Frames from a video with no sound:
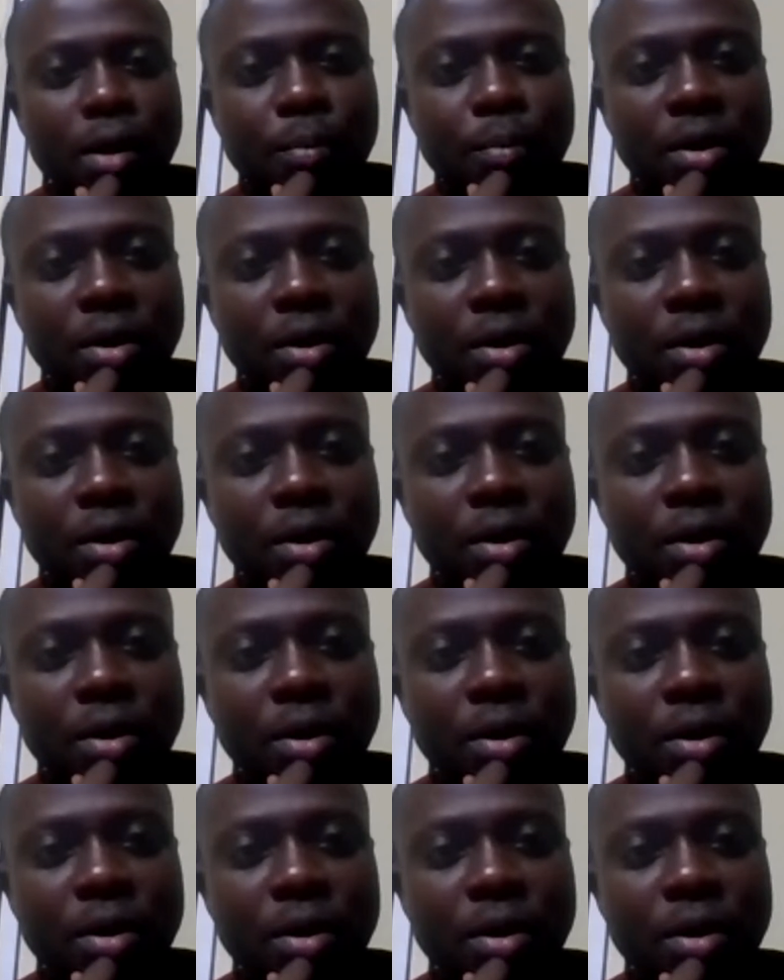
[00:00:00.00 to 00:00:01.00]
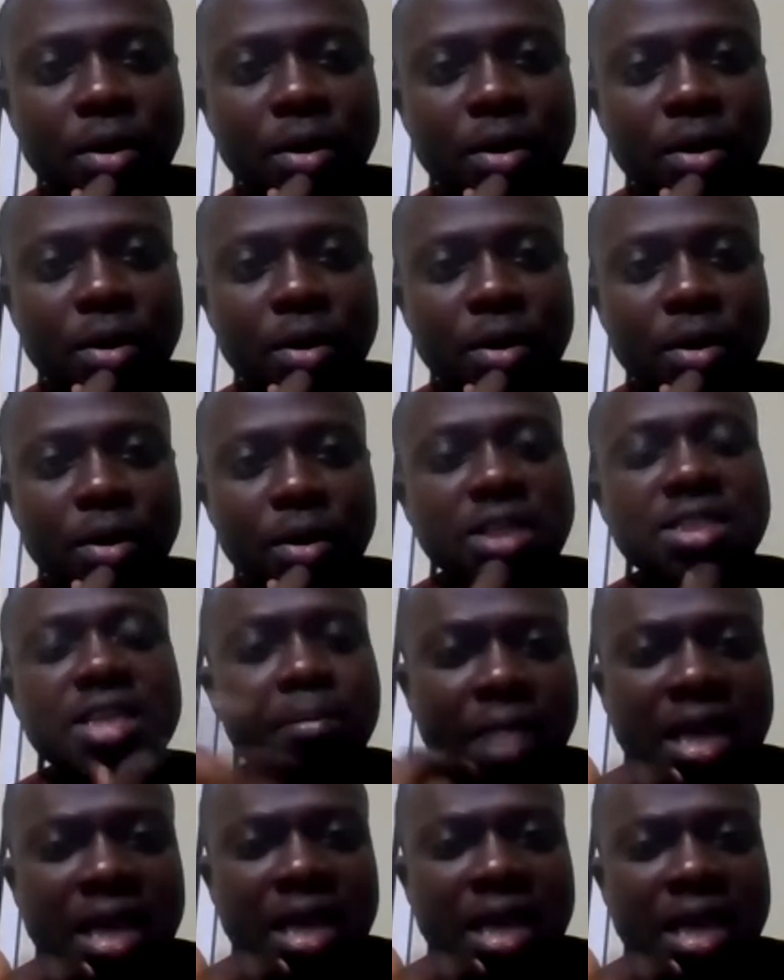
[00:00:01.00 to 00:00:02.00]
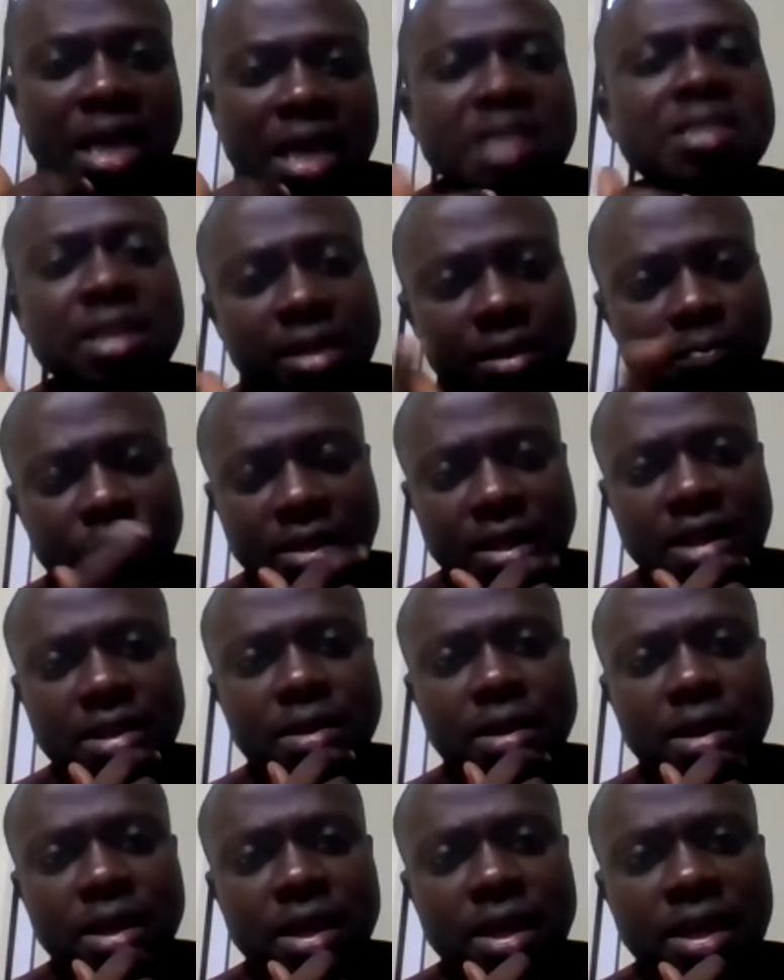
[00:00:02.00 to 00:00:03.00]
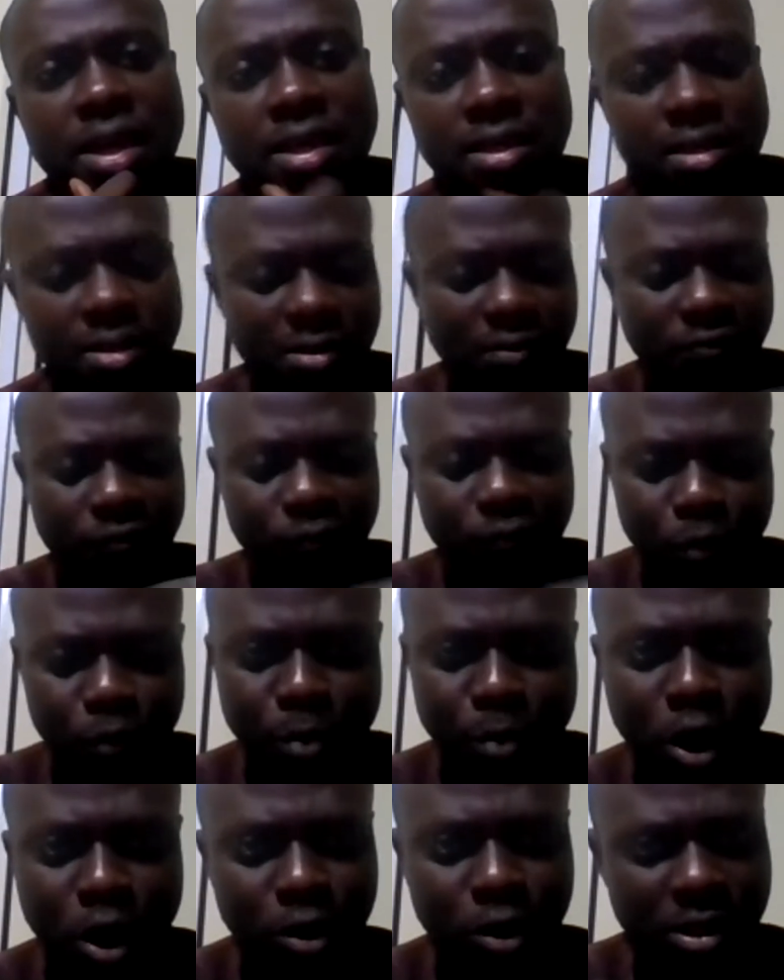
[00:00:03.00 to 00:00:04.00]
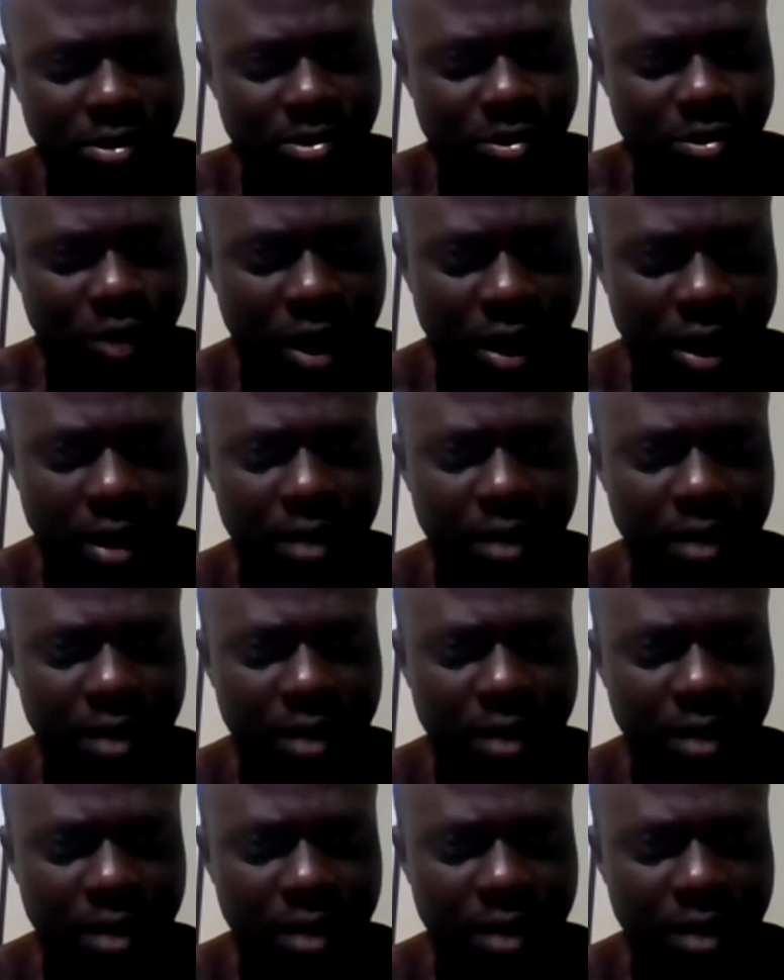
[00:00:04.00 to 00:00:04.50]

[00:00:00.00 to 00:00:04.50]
But it's amazing that in football or in soccer,